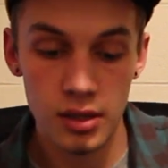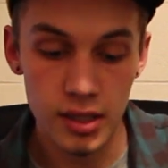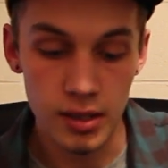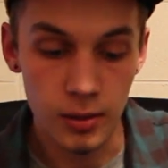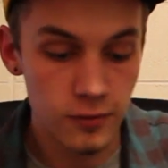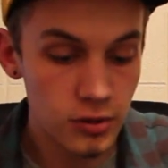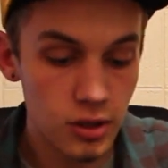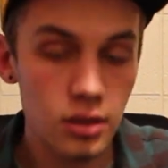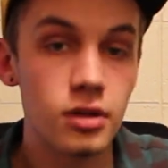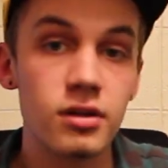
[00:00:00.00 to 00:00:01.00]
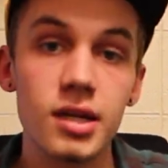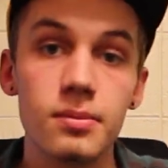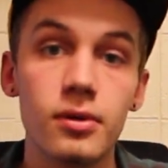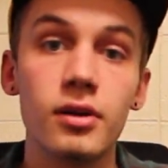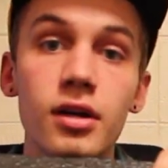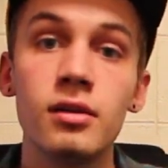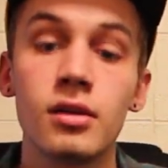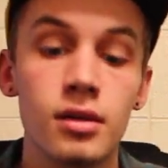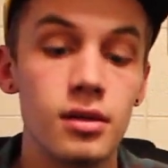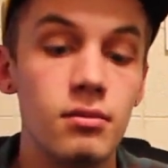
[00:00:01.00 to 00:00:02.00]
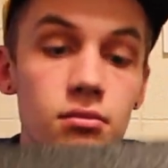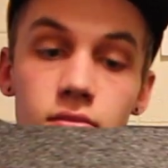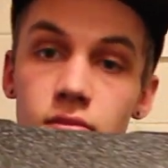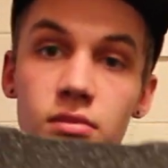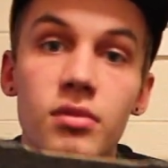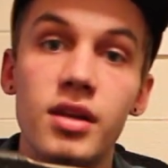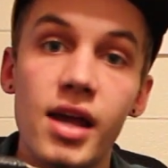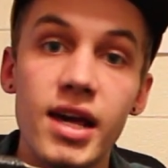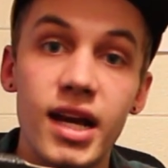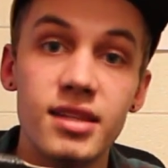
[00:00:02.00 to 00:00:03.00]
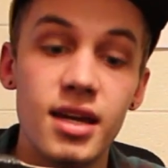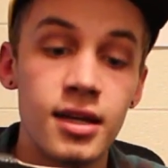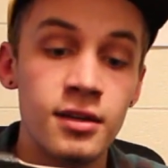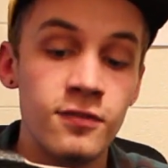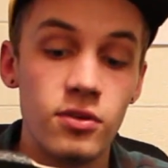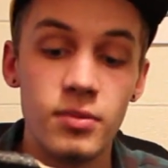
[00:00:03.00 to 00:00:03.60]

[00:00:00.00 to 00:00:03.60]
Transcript: yeah, overall, great board. 9 out of 10 for